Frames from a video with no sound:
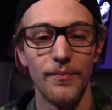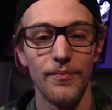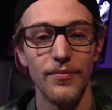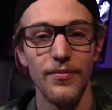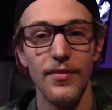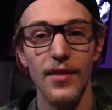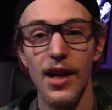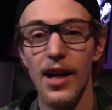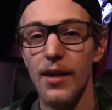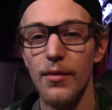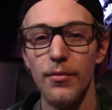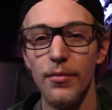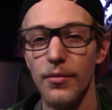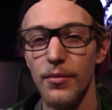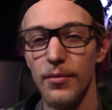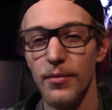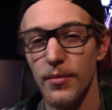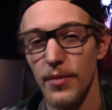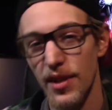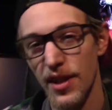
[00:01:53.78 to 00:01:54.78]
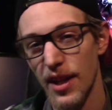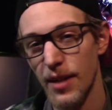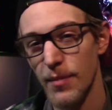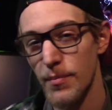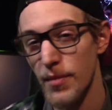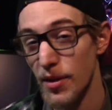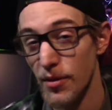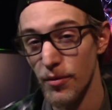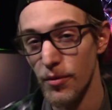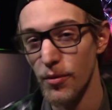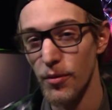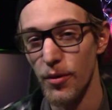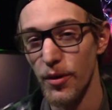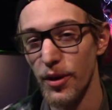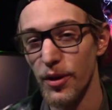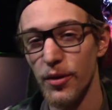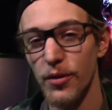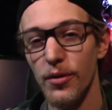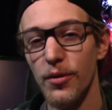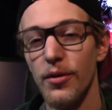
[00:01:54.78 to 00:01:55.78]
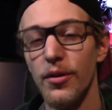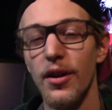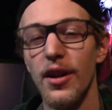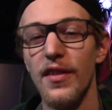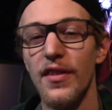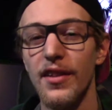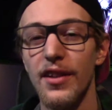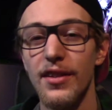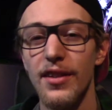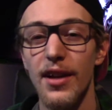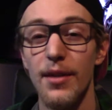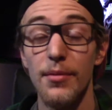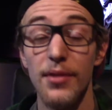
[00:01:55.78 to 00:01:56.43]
Not with like mineral oil or anything like that.